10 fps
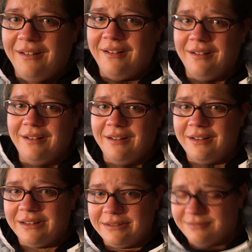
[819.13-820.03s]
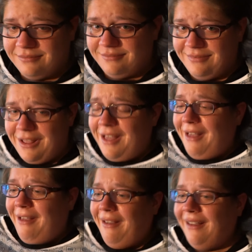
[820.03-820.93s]
It don't look like it, Bridgette. It looks
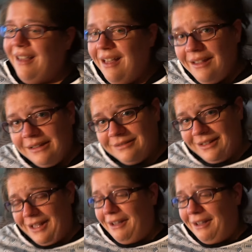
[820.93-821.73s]
like you're losing it, dude.